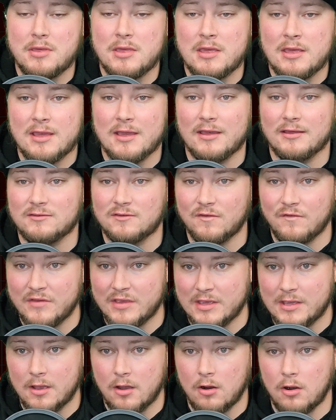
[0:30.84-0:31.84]

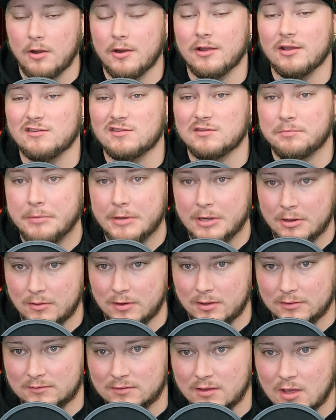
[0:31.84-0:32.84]
PSVR
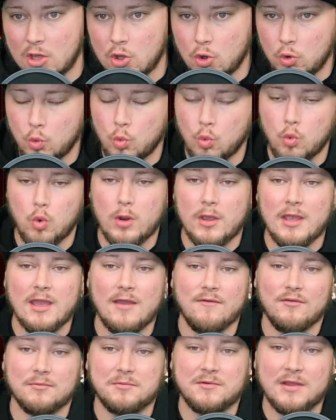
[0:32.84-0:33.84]
experience. We
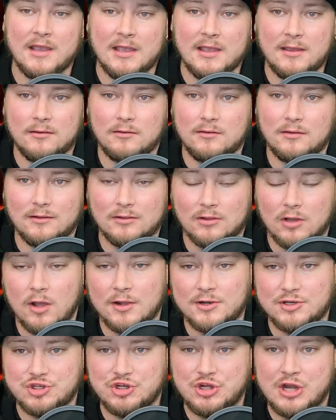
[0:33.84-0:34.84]
have obtained
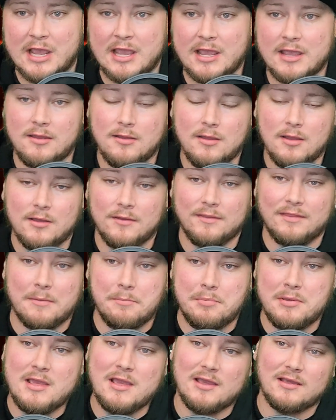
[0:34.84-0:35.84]
launch day,
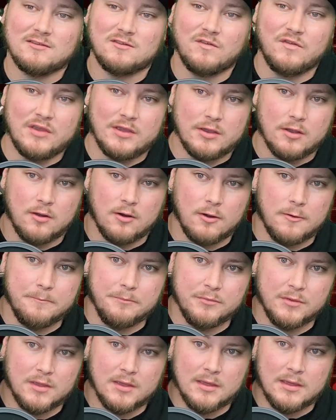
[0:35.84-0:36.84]
the
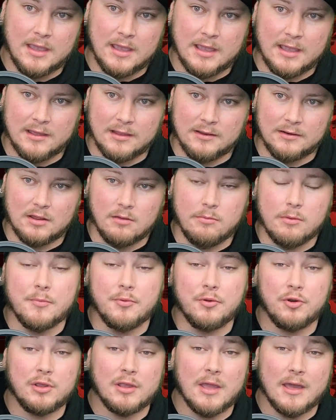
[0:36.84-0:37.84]
PSVR, and I'll be
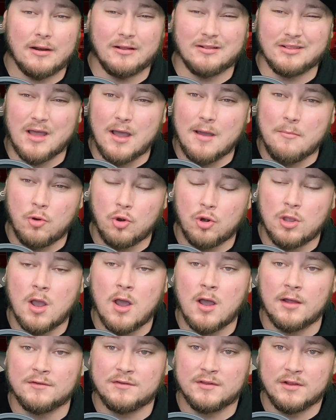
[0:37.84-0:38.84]
putting out a lot more
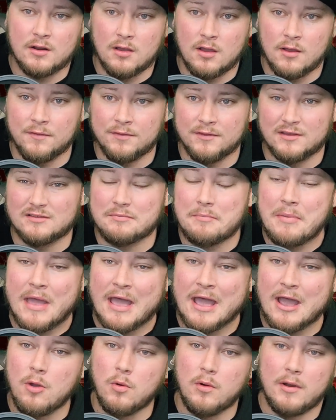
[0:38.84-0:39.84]
content on this
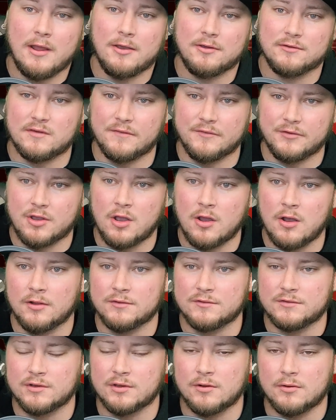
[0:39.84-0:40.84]
powerhouse of a
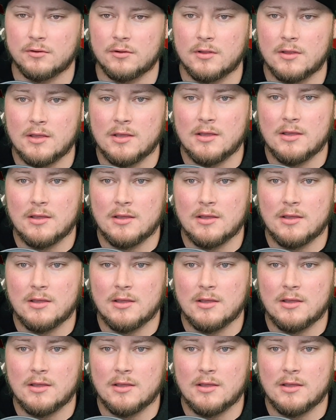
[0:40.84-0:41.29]
console.